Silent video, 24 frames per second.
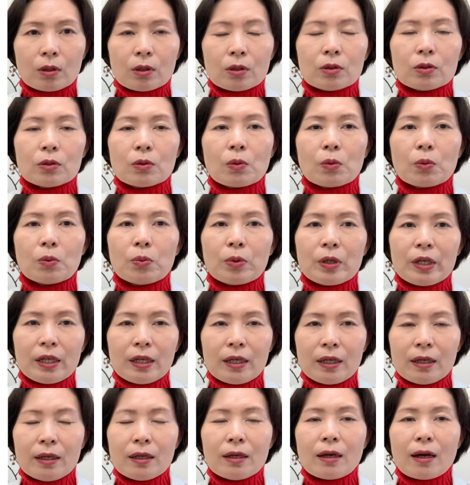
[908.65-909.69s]
So
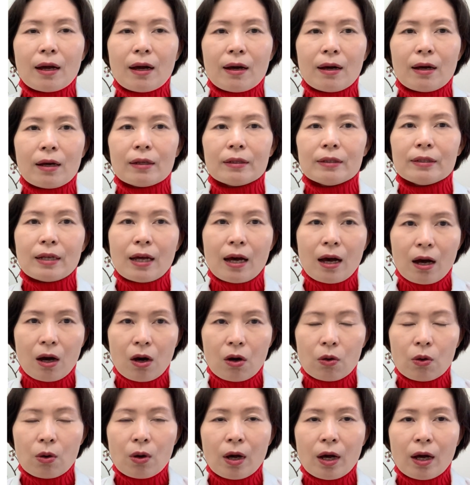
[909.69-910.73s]
we are
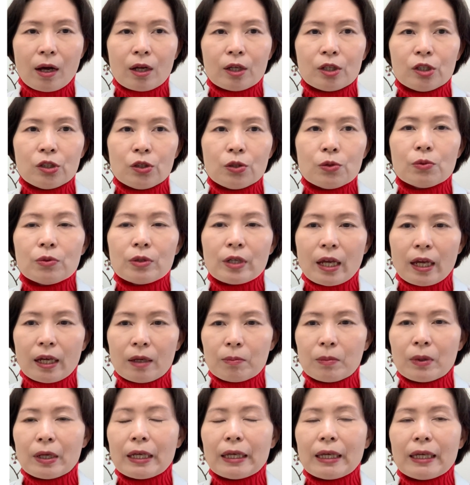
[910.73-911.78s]
now a new
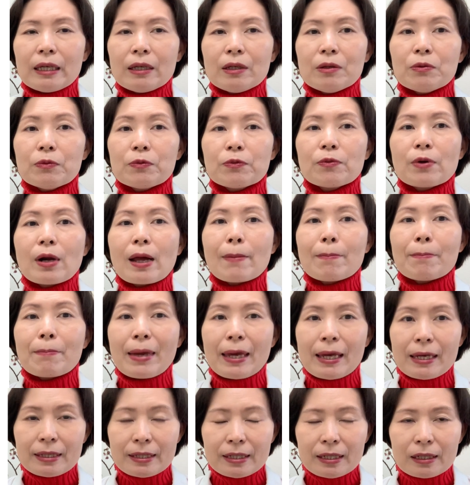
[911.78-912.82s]
name,
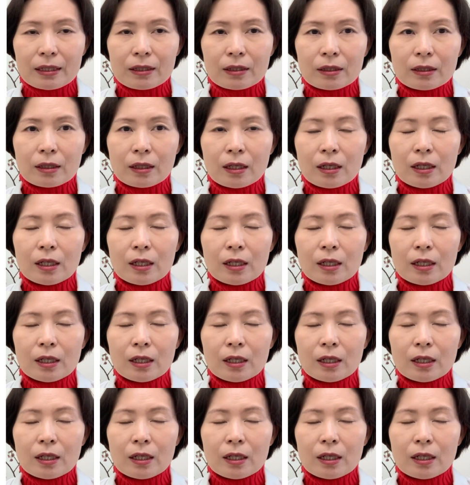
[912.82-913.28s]
inflammaging.